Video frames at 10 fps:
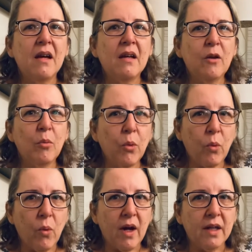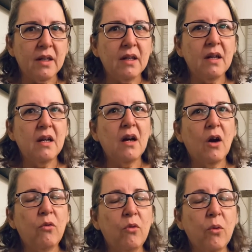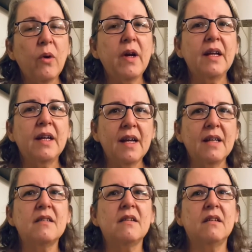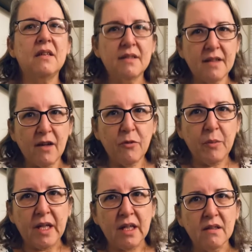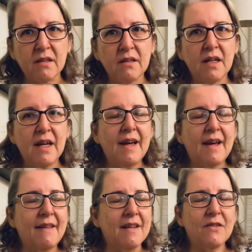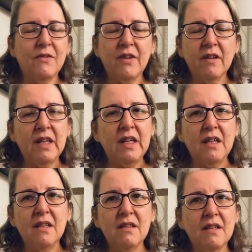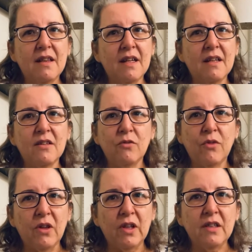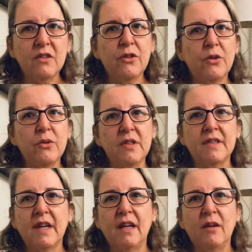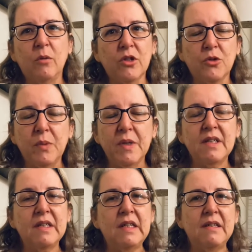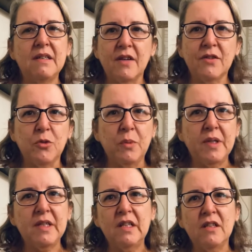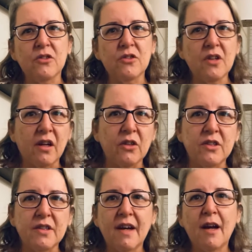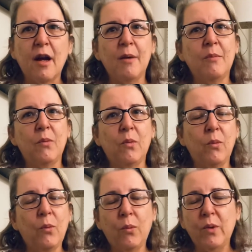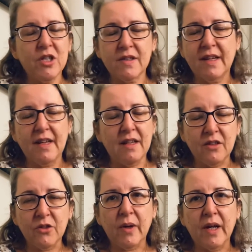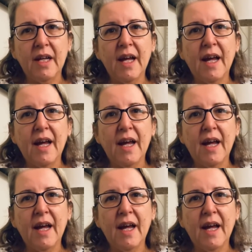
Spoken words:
Number 1, avoid canceling staff meetings. That's a very easy thing to fall into, to say we're too busy, staff's too busy, there's not a good time, we just can't do it.